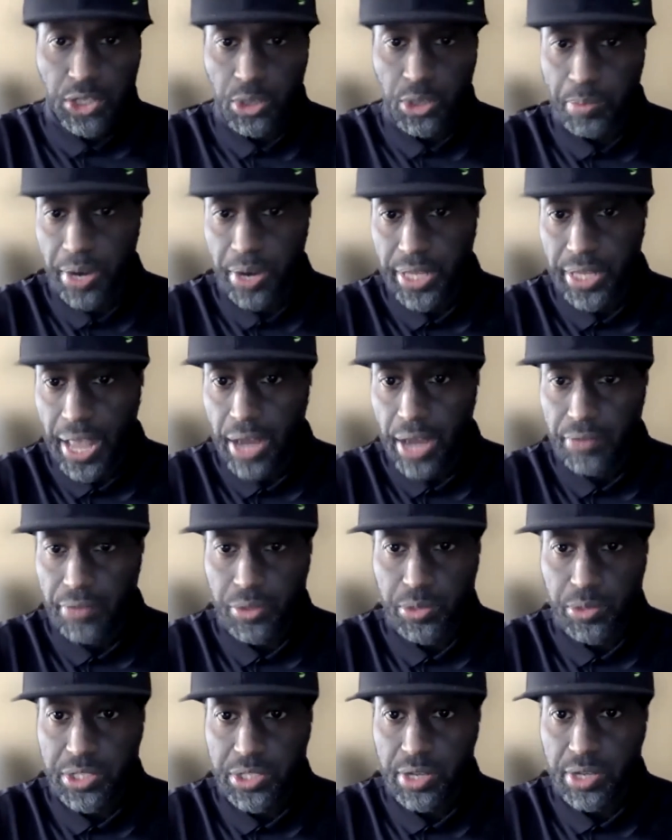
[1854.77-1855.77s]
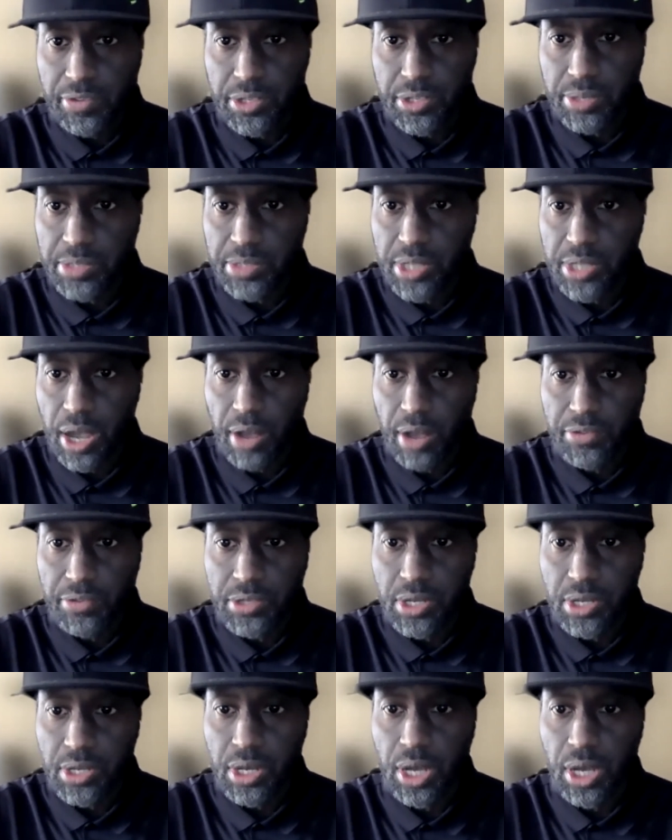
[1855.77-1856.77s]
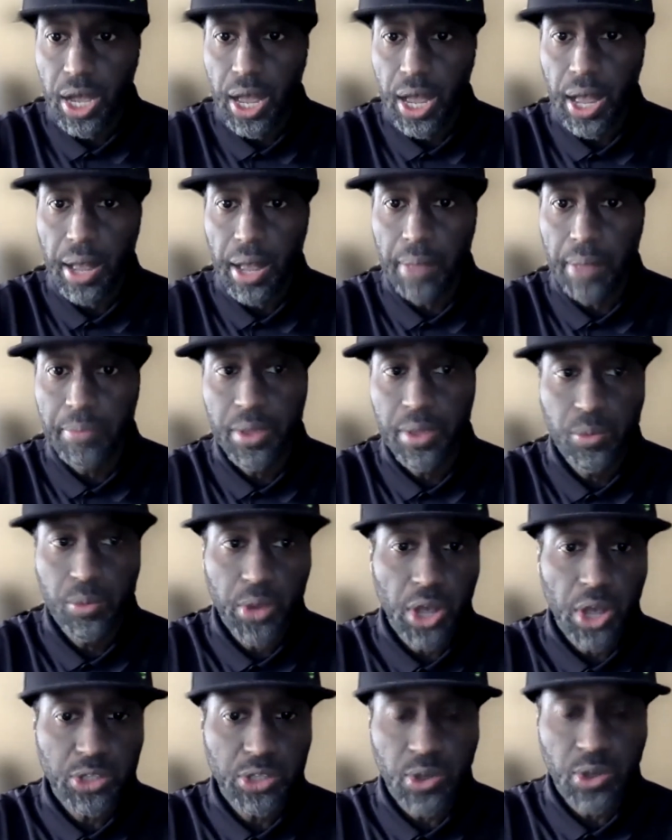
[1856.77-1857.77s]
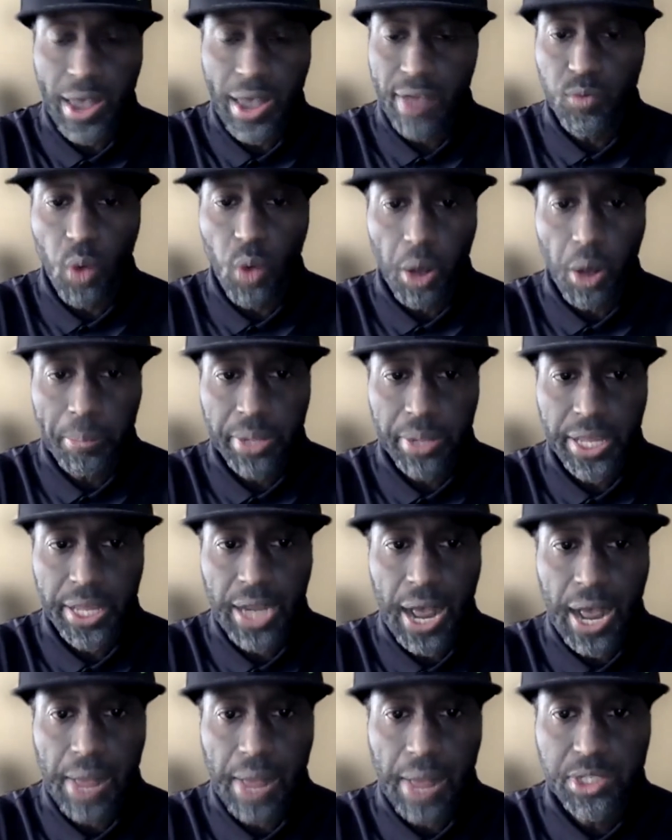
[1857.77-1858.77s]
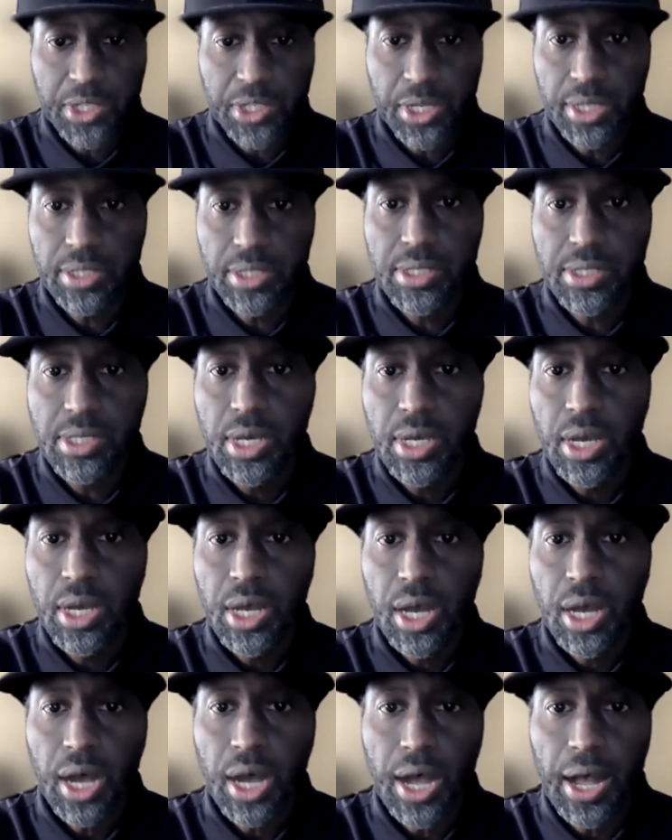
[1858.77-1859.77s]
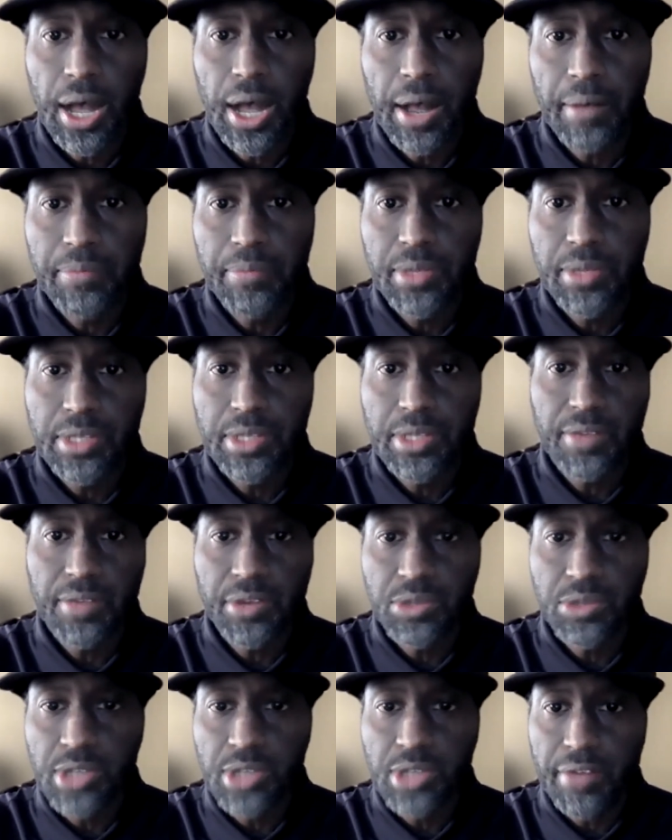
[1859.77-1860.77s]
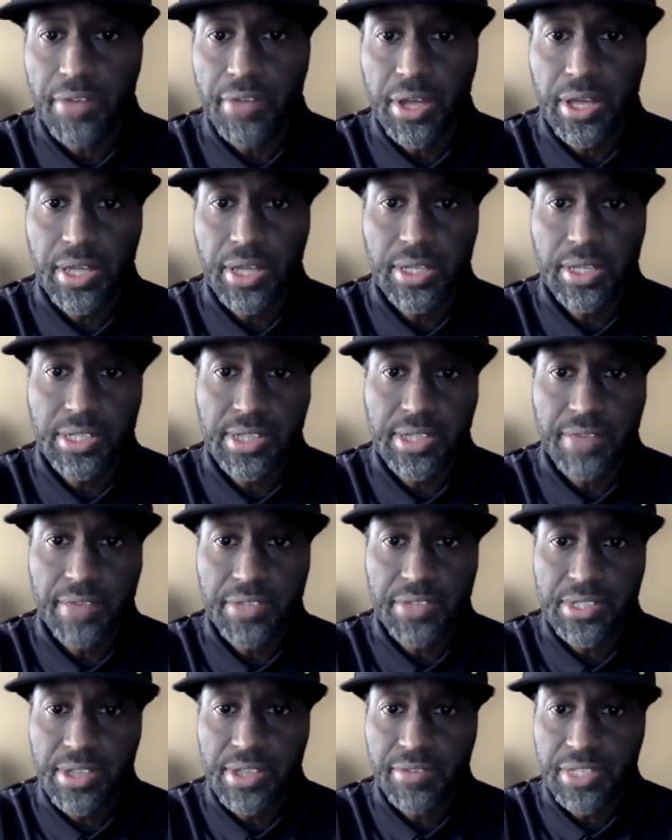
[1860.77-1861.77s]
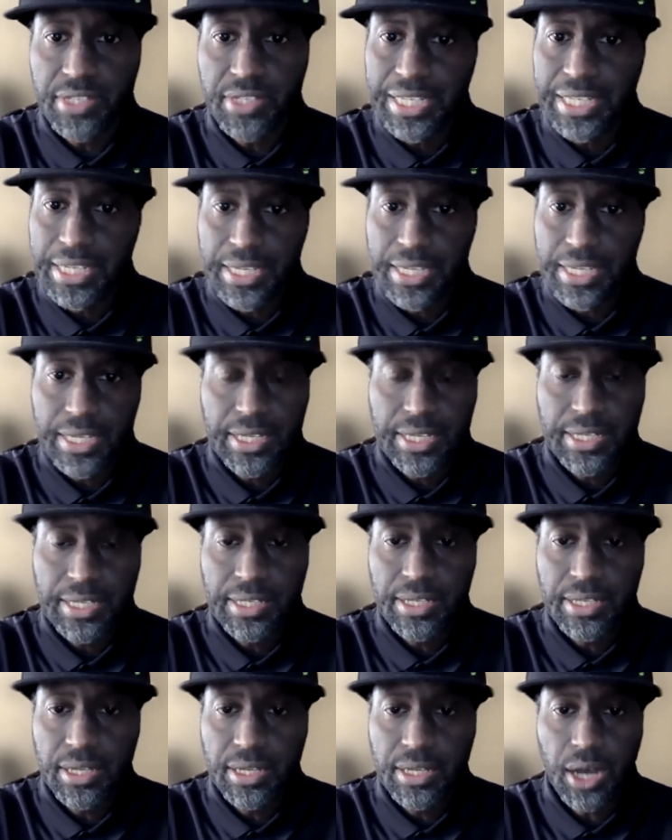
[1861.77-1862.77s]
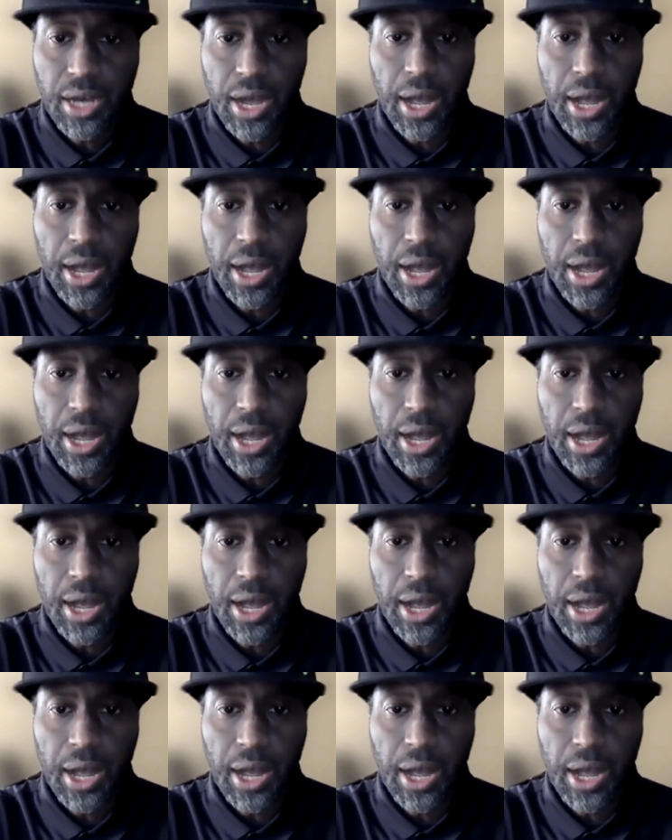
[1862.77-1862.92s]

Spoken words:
And just a breakdown of the receivers themselves. We also have wall plate options, the 707, the 717,